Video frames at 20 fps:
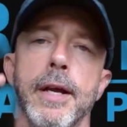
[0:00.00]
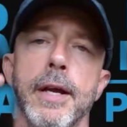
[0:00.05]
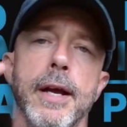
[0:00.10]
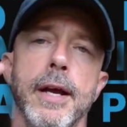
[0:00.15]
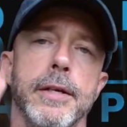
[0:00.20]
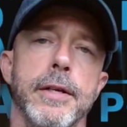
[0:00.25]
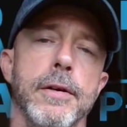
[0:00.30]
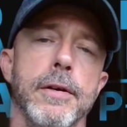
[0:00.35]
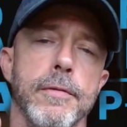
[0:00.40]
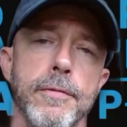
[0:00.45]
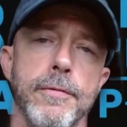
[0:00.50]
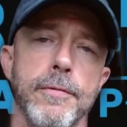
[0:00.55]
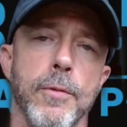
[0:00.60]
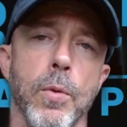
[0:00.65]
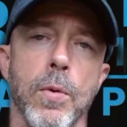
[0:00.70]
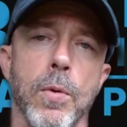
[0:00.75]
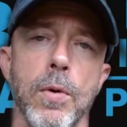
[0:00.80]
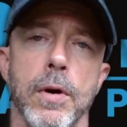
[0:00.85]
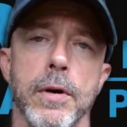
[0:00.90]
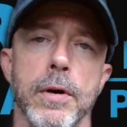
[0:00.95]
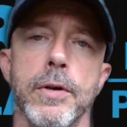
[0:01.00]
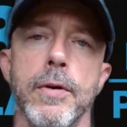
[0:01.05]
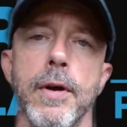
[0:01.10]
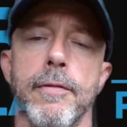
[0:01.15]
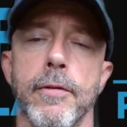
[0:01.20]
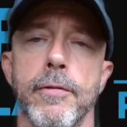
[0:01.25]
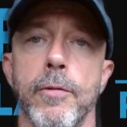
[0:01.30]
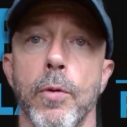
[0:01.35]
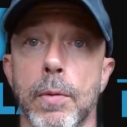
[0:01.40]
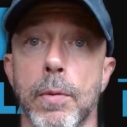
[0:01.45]
At year 4, you have
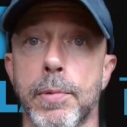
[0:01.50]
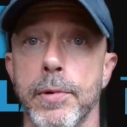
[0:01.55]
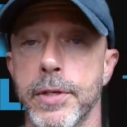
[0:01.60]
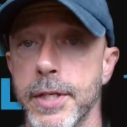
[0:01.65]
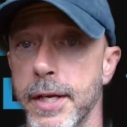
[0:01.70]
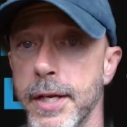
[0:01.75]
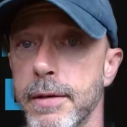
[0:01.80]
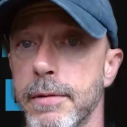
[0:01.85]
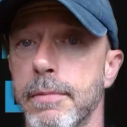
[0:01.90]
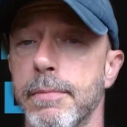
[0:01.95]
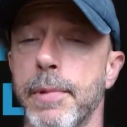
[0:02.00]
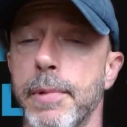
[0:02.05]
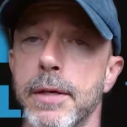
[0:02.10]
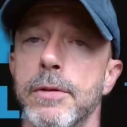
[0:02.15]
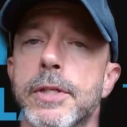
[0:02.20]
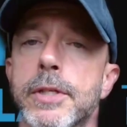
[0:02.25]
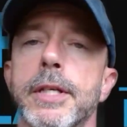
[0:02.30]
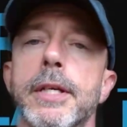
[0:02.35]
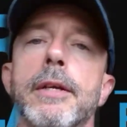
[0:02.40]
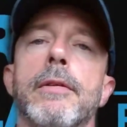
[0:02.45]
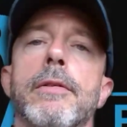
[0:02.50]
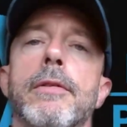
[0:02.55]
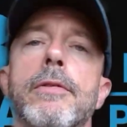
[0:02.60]
a 4% penalty,